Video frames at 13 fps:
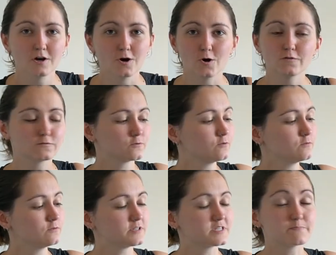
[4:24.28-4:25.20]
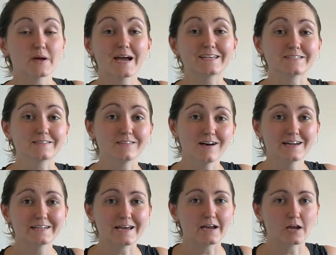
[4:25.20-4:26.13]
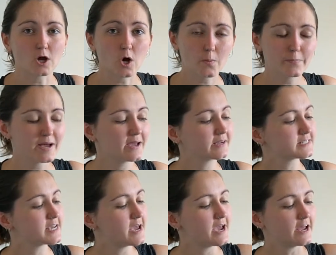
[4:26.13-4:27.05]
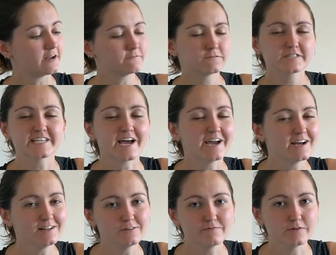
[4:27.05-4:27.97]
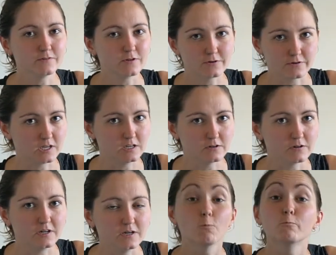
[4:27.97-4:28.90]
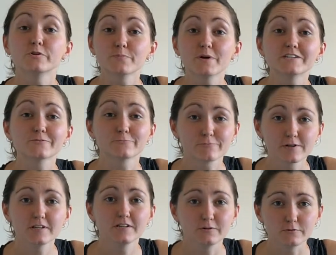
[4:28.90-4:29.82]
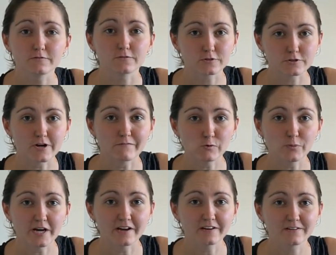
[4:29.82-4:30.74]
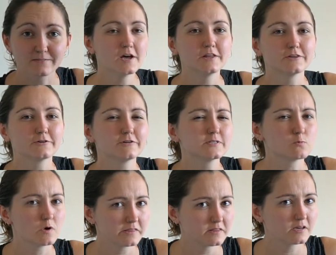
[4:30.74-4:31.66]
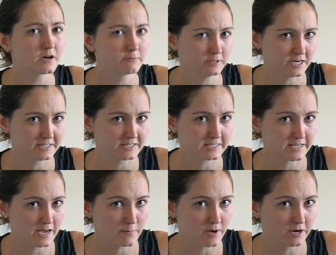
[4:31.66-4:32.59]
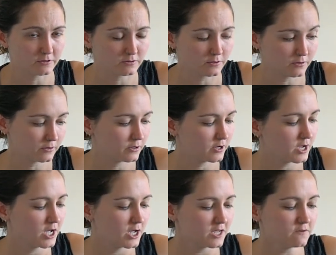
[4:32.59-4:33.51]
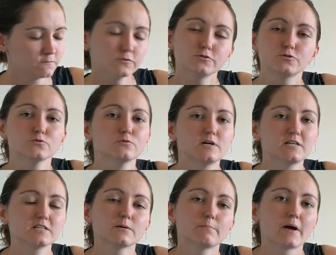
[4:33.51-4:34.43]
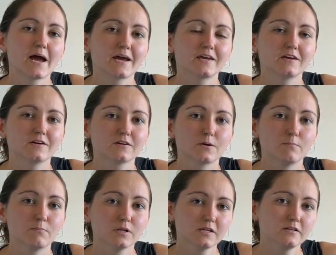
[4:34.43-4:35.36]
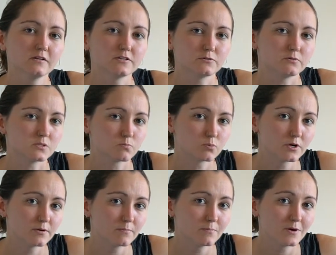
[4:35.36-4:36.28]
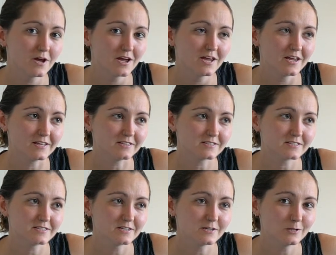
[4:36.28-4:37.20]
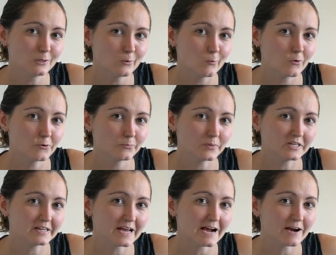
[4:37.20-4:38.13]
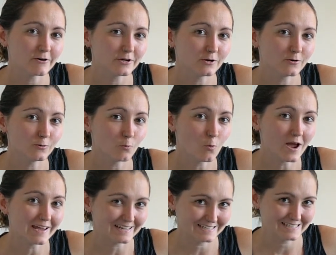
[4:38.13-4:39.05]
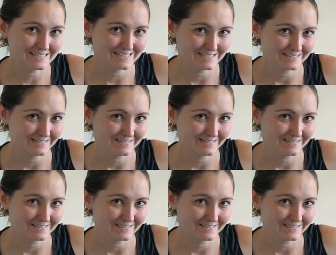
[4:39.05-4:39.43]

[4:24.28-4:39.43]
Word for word: Overall, this bag is light and compact, and it fits a hell of a lot of gear in it, which makes it really good for a travel bag. There is one thing I would like to say about it though. If you do end up packing it completely to its brim, it still won't be carry-on weight.